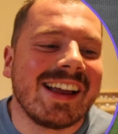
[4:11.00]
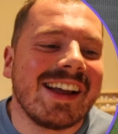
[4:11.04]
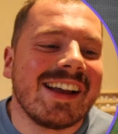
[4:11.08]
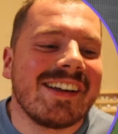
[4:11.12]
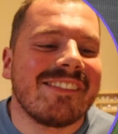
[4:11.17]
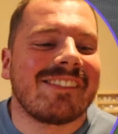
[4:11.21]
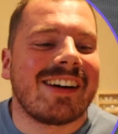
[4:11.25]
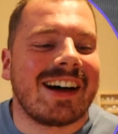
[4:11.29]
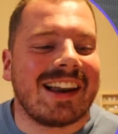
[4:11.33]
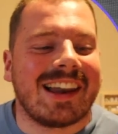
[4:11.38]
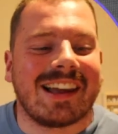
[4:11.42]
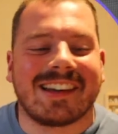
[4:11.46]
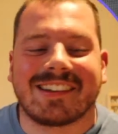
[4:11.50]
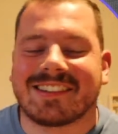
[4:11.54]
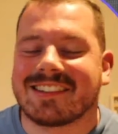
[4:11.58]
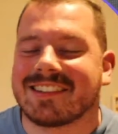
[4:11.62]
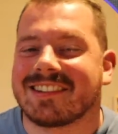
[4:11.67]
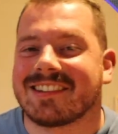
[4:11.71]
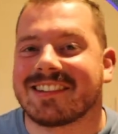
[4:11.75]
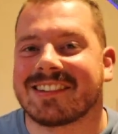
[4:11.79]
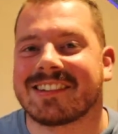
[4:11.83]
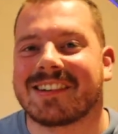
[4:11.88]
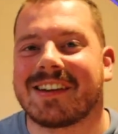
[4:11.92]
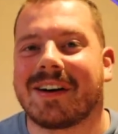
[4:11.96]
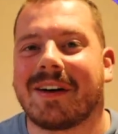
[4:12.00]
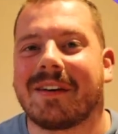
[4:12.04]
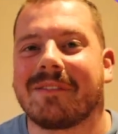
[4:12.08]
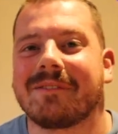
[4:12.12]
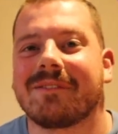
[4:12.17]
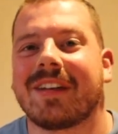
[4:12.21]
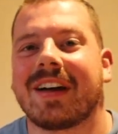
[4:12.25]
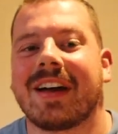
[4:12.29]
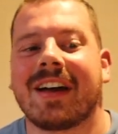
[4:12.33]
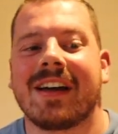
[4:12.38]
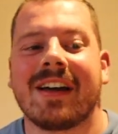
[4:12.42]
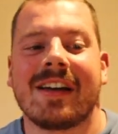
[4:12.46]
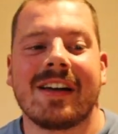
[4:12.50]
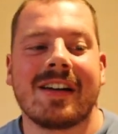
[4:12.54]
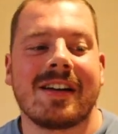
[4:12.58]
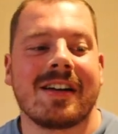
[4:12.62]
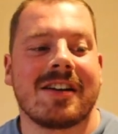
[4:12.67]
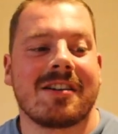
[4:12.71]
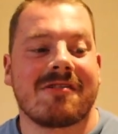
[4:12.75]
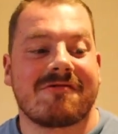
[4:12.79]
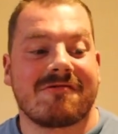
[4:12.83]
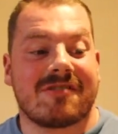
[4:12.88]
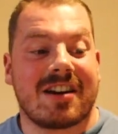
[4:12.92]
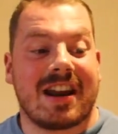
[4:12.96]
my legs are just gone, but
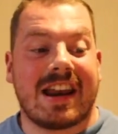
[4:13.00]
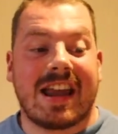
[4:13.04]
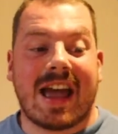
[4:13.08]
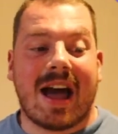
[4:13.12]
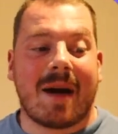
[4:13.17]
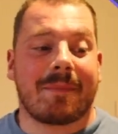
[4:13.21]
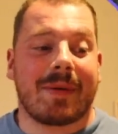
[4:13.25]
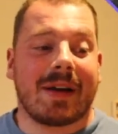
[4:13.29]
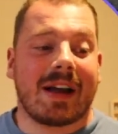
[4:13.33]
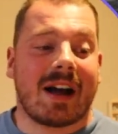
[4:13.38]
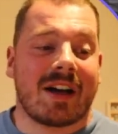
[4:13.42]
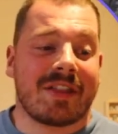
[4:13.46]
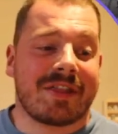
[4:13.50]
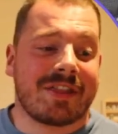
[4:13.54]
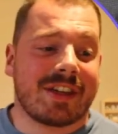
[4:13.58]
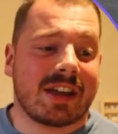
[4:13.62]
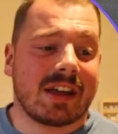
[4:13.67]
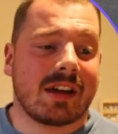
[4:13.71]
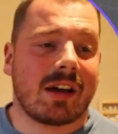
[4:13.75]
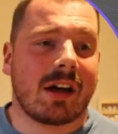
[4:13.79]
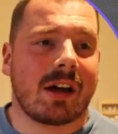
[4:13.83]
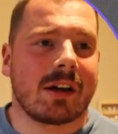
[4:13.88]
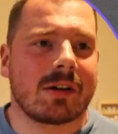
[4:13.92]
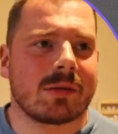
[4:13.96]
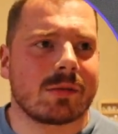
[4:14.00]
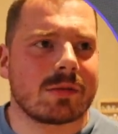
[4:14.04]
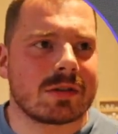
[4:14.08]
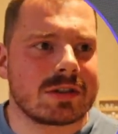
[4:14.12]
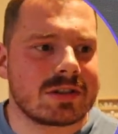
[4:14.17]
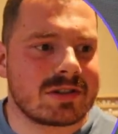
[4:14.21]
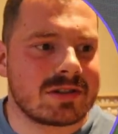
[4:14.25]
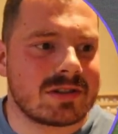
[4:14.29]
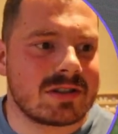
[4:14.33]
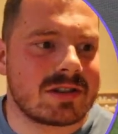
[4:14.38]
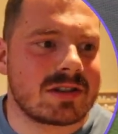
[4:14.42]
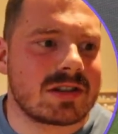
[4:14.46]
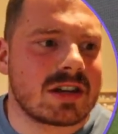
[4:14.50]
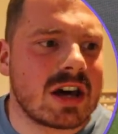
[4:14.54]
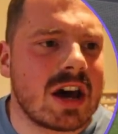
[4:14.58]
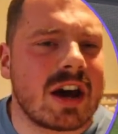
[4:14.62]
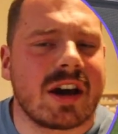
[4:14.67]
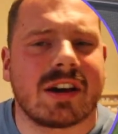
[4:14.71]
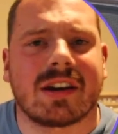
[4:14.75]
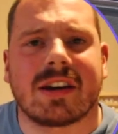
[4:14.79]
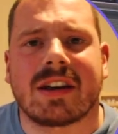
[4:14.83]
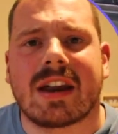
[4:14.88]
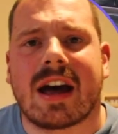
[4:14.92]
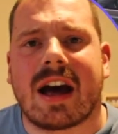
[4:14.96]
really happy. I think I was
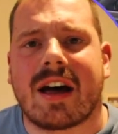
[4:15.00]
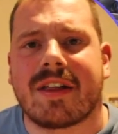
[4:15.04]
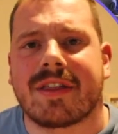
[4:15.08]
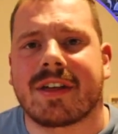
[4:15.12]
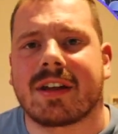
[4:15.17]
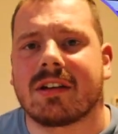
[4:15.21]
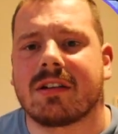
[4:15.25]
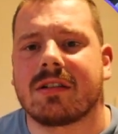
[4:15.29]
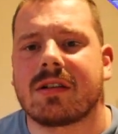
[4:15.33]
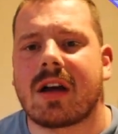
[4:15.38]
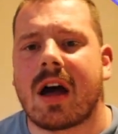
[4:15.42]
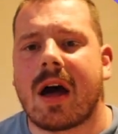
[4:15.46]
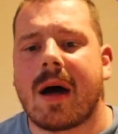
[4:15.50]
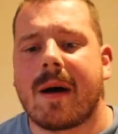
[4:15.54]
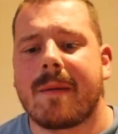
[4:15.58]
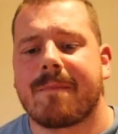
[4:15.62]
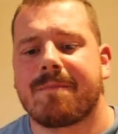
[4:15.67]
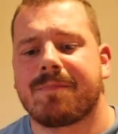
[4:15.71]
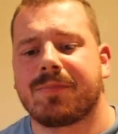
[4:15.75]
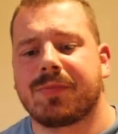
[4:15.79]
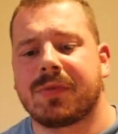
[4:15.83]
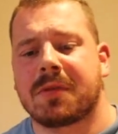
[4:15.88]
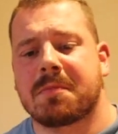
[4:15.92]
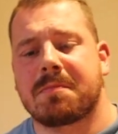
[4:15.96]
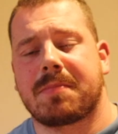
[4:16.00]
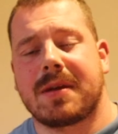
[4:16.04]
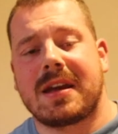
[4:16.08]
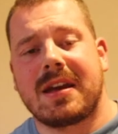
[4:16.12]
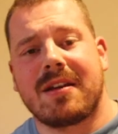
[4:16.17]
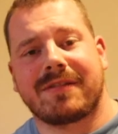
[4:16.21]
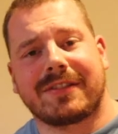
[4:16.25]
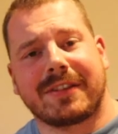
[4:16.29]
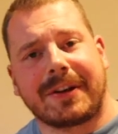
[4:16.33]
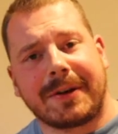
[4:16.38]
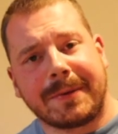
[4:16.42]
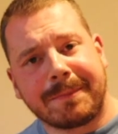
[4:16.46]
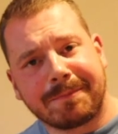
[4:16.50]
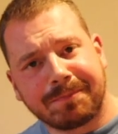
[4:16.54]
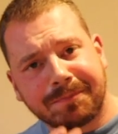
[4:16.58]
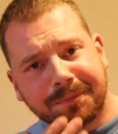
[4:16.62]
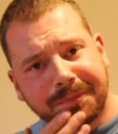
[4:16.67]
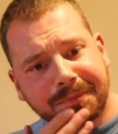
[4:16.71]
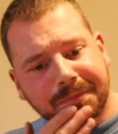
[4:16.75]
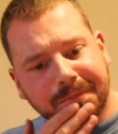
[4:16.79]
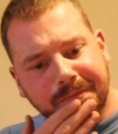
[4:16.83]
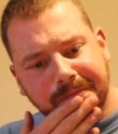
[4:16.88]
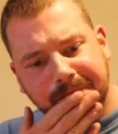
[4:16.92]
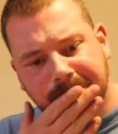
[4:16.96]
third in that. I think the Beaver
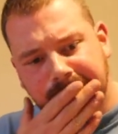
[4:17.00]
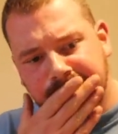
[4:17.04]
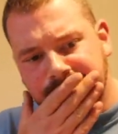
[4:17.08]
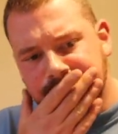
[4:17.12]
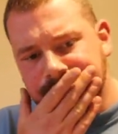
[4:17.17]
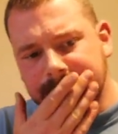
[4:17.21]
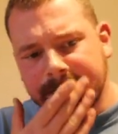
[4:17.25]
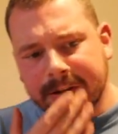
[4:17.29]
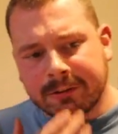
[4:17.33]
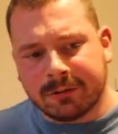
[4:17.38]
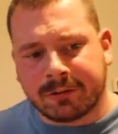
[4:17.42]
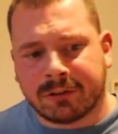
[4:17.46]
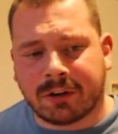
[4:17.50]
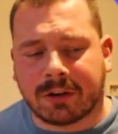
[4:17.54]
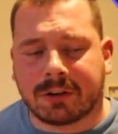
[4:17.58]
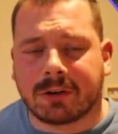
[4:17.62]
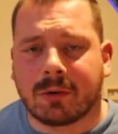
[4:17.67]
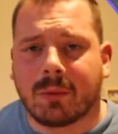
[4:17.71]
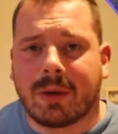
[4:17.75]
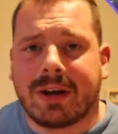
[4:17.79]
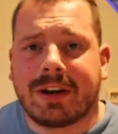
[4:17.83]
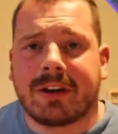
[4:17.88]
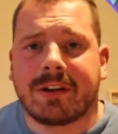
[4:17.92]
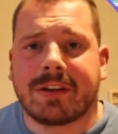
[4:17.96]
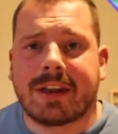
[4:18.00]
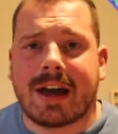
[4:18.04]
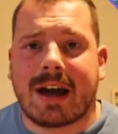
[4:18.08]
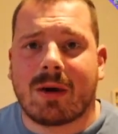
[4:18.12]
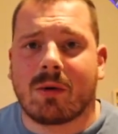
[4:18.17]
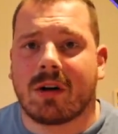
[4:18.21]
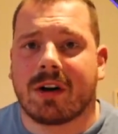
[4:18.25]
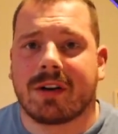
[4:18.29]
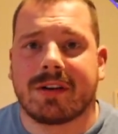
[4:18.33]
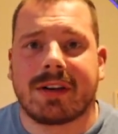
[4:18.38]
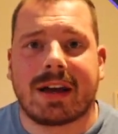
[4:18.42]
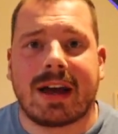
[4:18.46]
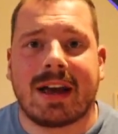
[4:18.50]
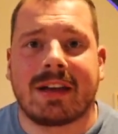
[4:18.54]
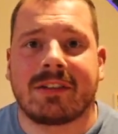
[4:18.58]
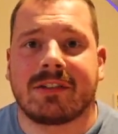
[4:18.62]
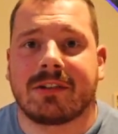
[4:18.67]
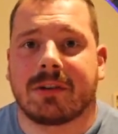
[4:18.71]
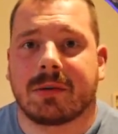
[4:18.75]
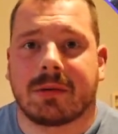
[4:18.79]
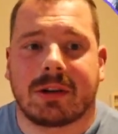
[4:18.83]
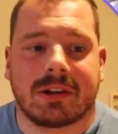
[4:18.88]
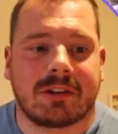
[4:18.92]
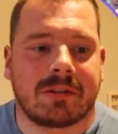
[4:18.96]
took the win on that one,
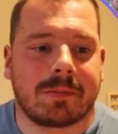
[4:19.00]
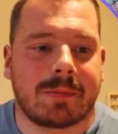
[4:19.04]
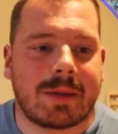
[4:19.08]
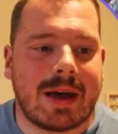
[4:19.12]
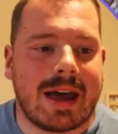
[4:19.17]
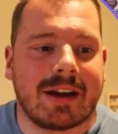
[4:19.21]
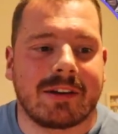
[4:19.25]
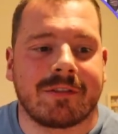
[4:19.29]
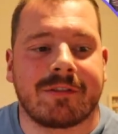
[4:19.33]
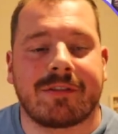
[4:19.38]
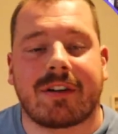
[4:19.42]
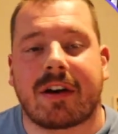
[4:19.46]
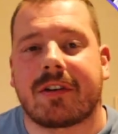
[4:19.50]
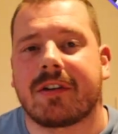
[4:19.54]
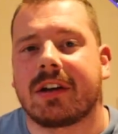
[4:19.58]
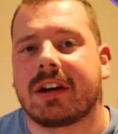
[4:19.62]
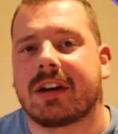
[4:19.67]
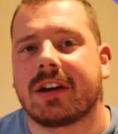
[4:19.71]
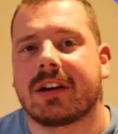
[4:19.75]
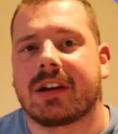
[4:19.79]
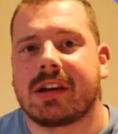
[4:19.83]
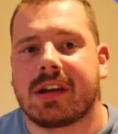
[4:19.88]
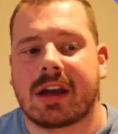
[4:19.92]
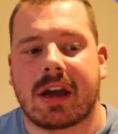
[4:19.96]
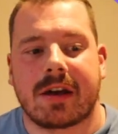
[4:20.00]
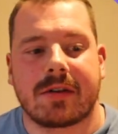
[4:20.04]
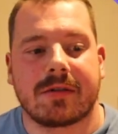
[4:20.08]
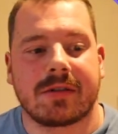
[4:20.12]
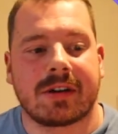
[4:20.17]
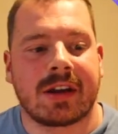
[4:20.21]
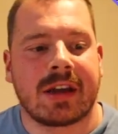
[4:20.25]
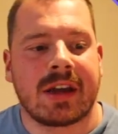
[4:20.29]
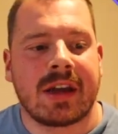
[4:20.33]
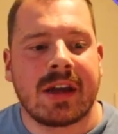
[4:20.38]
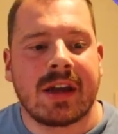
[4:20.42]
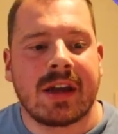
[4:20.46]
as you would expect. Very good at yoke.